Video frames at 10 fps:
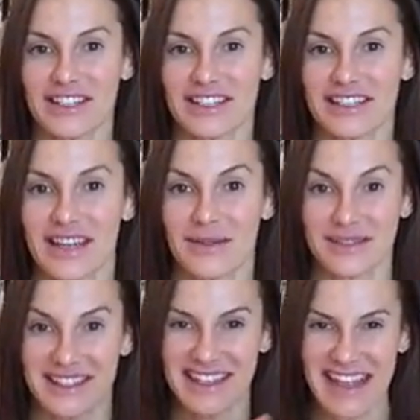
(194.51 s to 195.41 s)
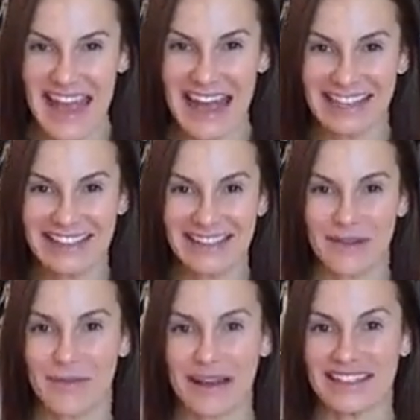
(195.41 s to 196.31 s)
Tips. Yes, the
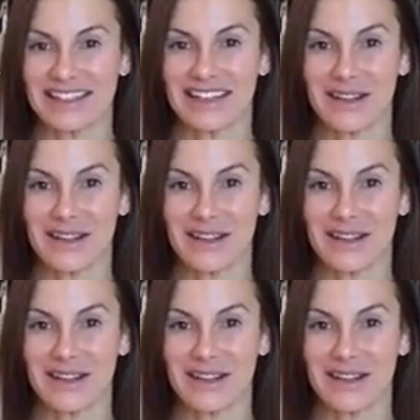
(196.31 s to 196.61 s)
best tea in